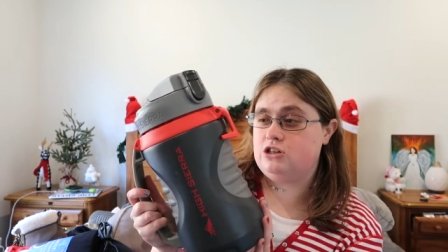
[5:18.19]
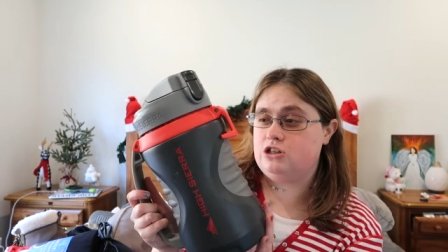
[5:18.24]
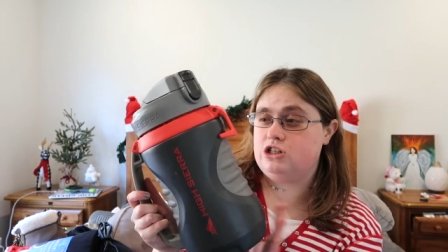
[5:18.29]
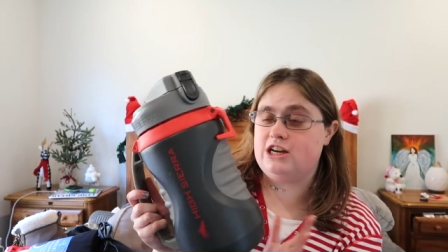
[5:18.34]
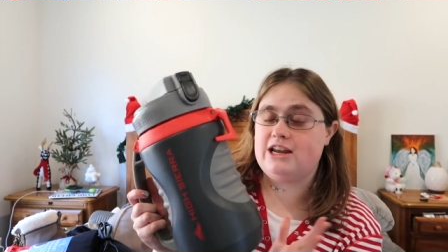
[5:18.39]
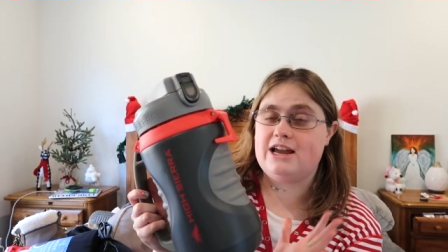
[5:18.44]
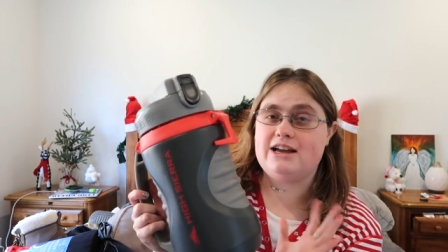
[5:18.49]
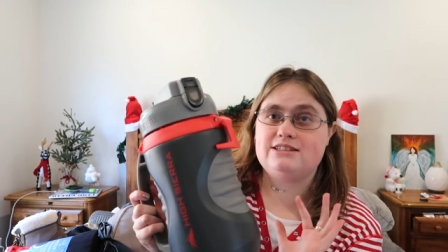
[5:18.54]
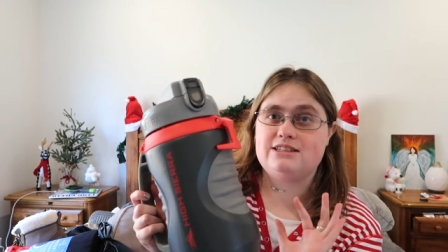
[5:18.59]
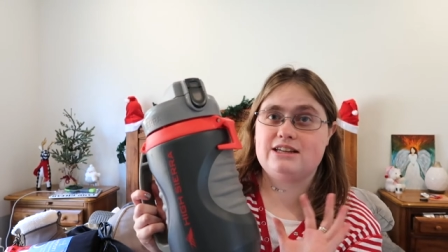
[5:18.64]

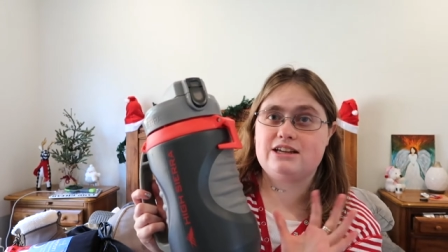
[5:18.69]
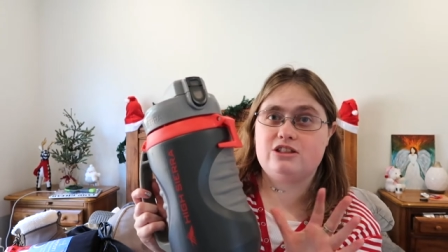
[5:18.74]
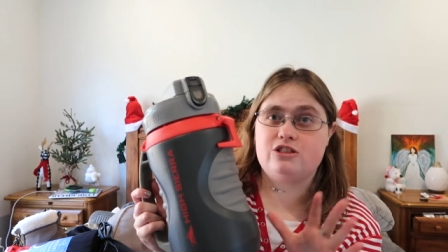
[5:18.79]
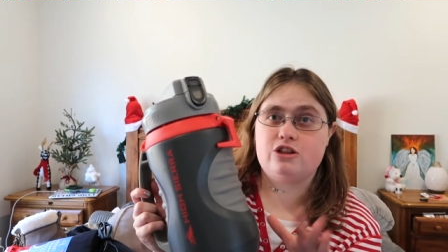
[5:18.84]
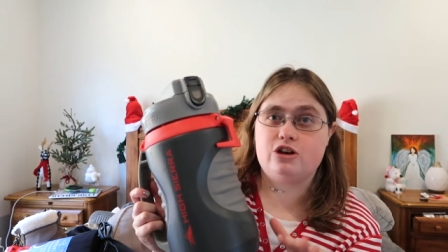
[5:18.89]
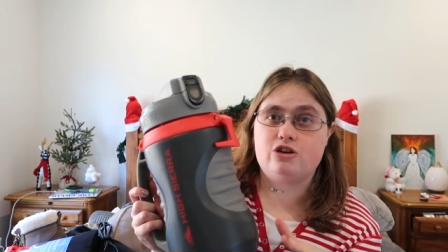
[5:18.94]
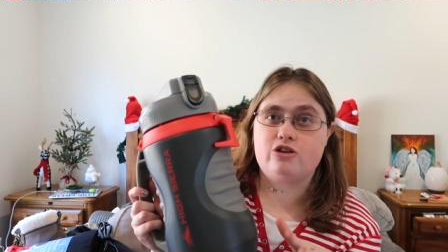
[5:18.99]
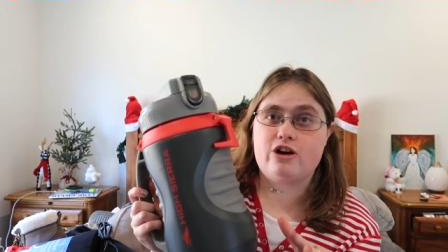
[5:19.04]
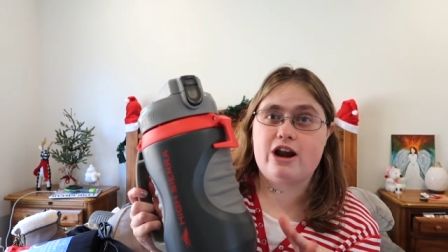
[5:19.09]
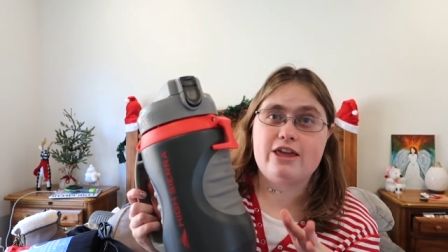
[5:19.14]
She has like
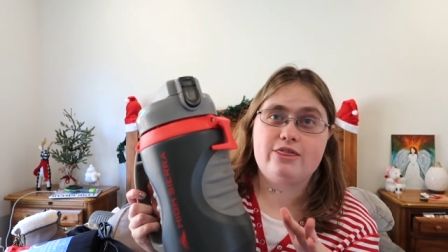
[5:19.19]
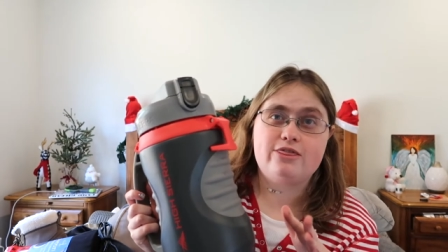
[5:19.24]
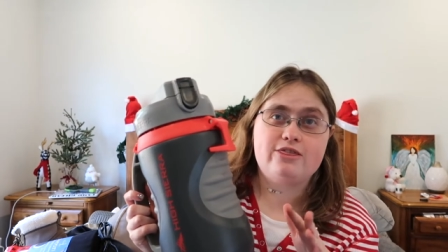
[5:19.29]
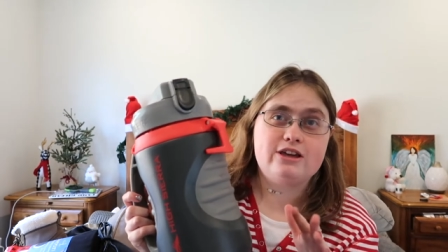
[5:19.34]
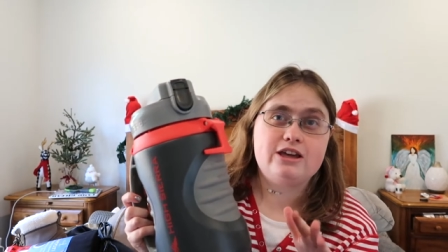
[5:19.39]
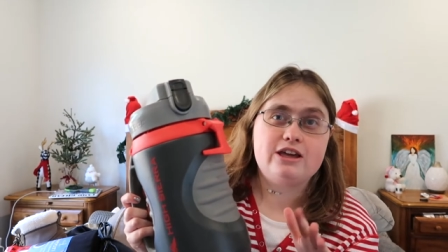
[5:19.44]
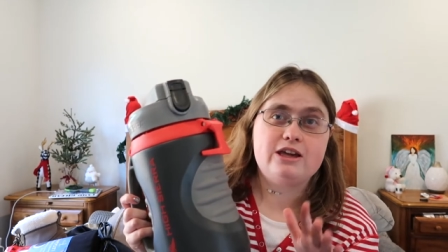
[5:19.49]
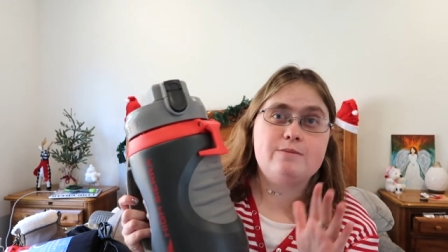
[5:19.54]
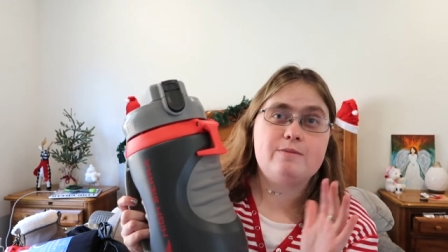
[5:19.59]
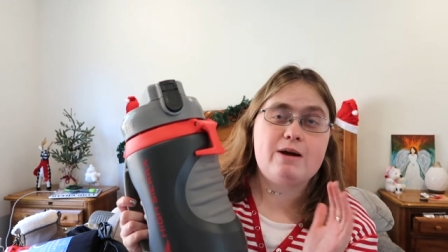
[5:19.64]
the gray
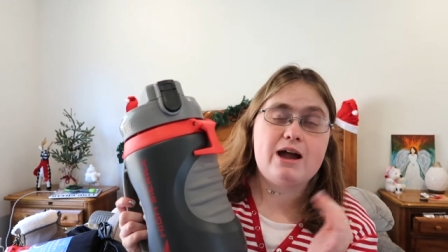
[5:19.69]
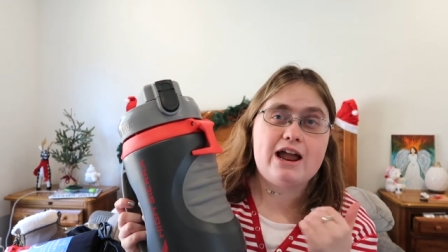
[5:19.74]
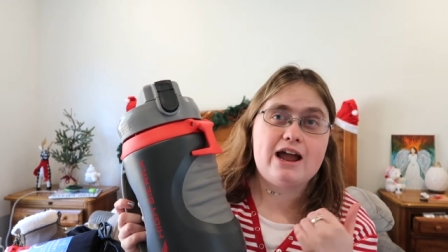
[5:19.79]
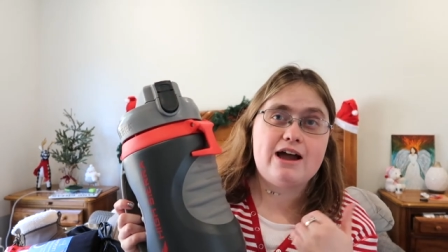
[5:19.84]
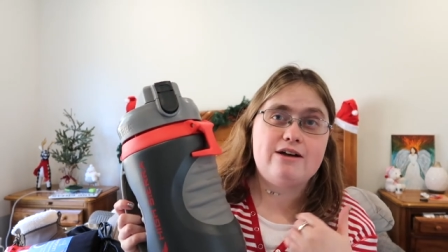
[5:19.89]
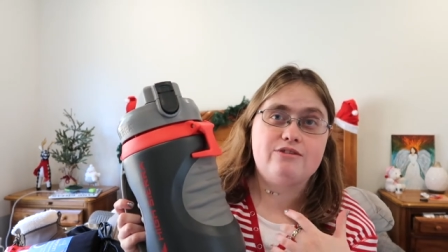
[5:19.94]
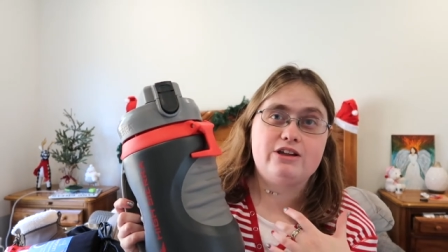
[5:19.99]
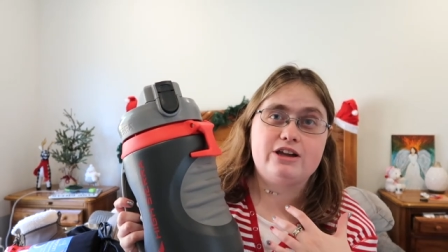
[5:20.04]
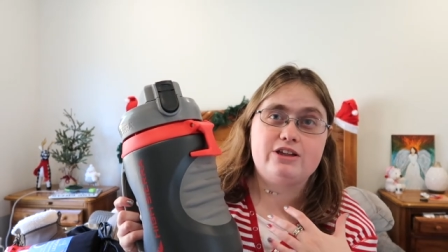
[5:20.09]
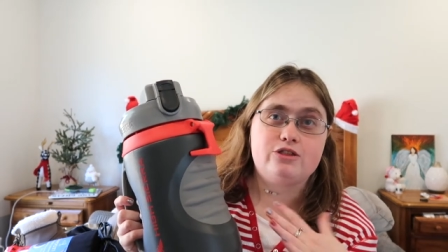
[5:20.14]
theme. I
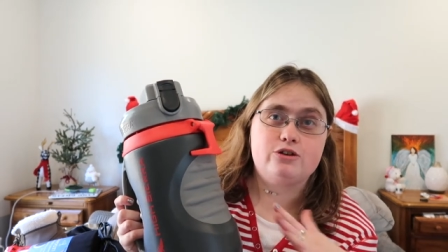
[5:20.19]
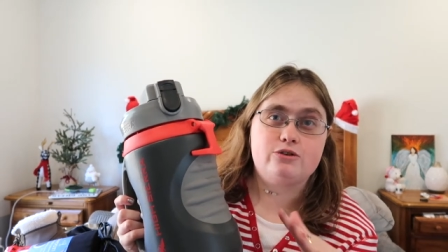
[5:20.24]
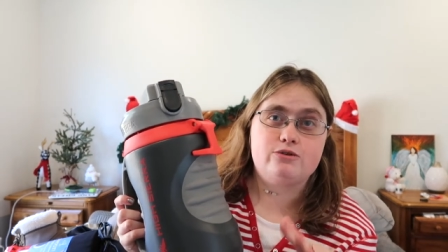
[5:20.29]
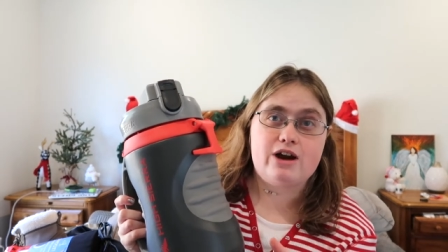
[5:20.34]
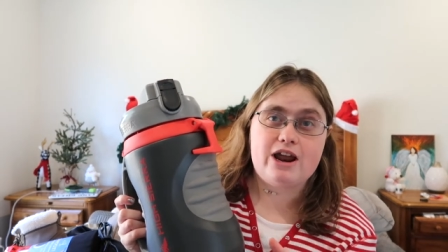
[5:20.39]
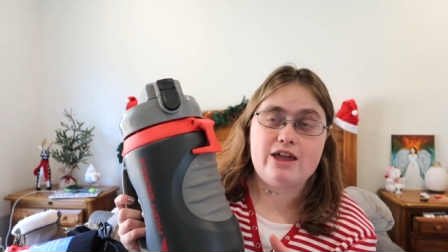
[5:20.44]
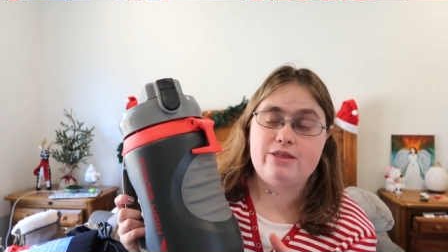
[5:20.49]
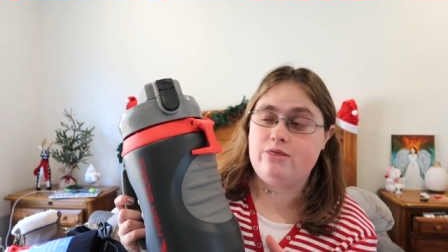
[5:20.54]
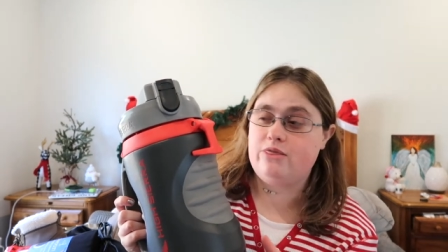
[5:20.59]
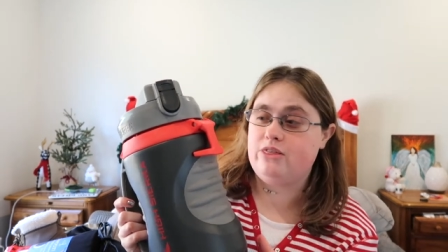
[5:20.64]
have like the
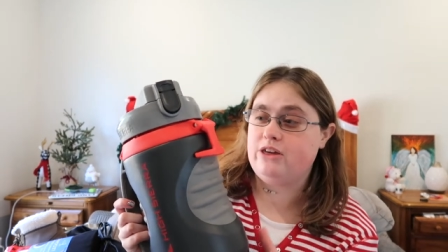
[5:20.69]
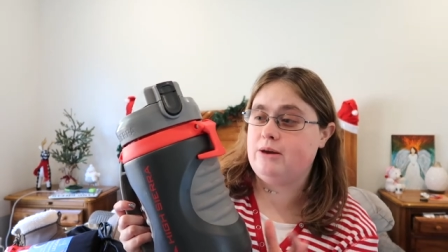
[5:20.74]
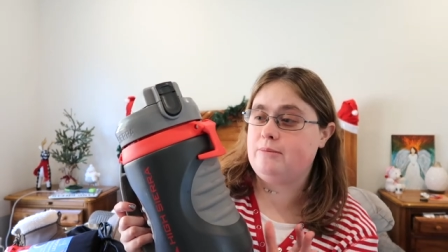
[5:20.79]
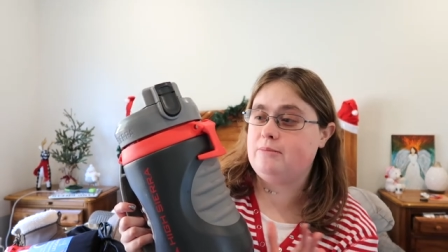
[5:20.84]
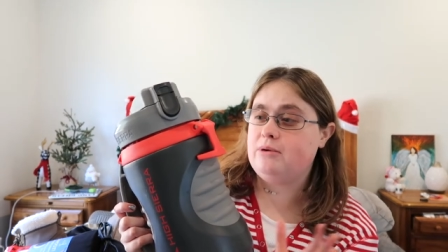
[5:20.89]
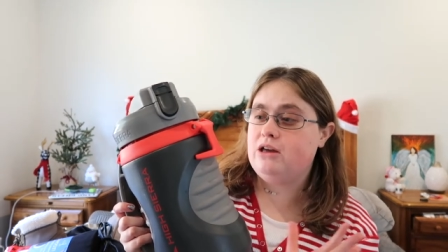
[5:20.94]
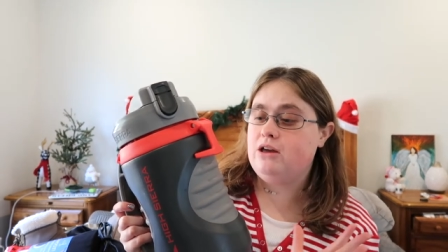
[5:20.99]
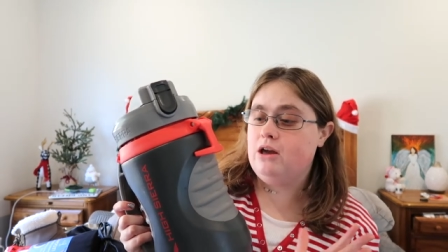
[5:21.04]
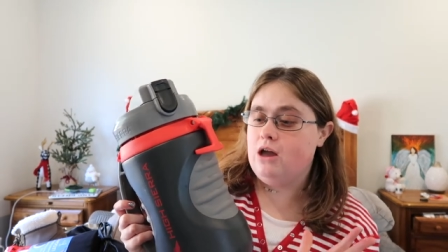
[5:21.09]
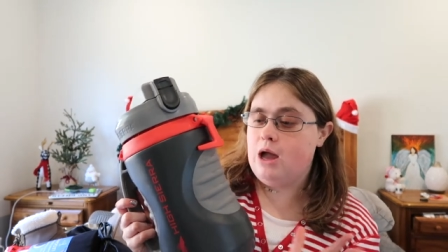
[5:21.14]
red
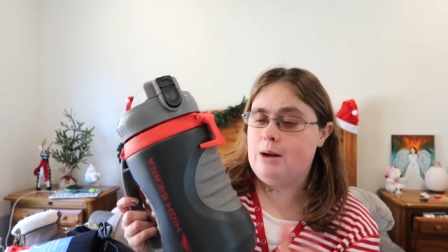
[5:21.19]
theme.